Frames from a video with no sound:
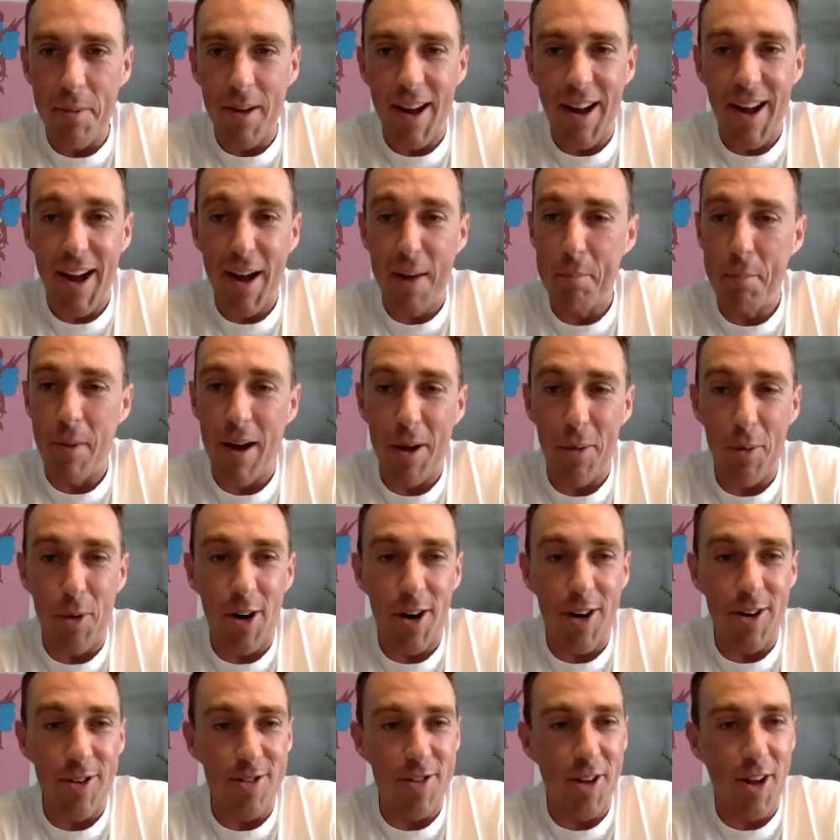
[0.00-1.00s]
my word
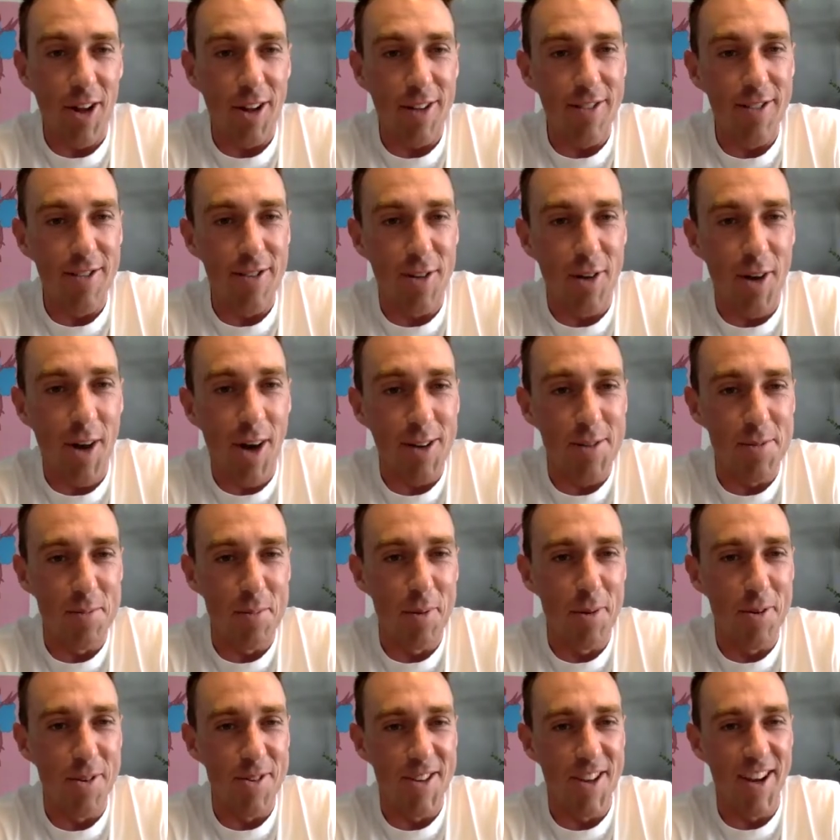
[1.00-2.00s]
is not
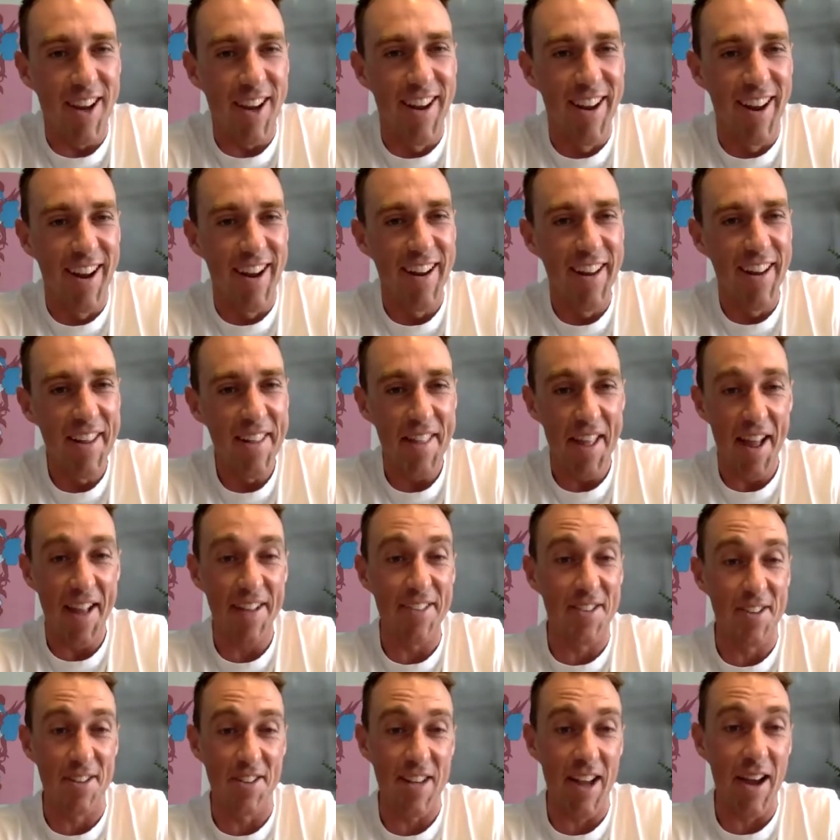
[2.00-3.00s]
gospel. So that's
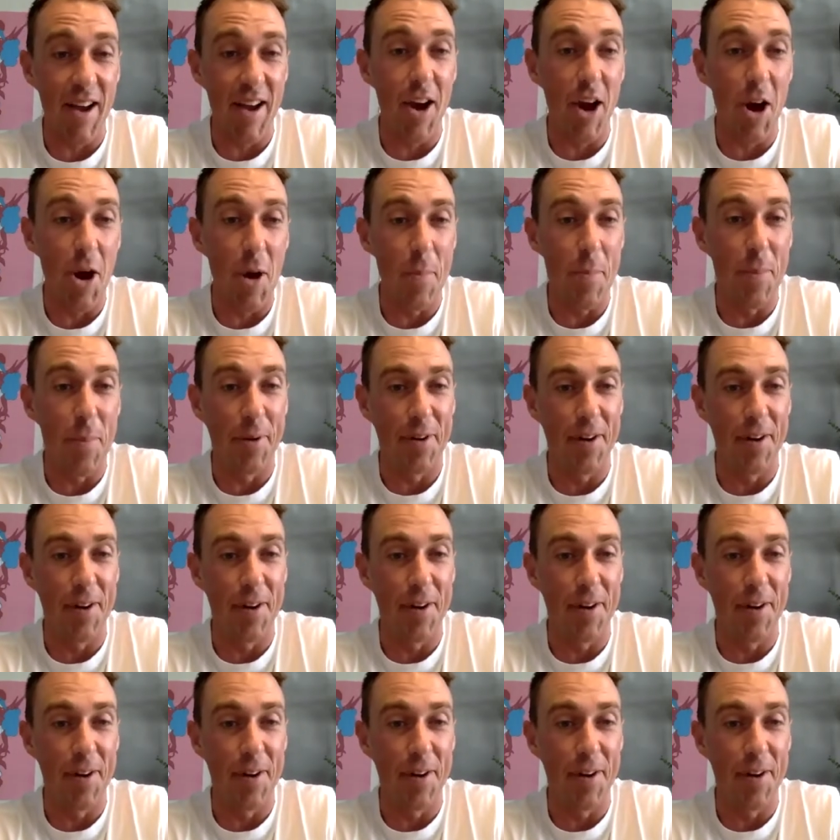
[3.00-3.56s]
just how I hope.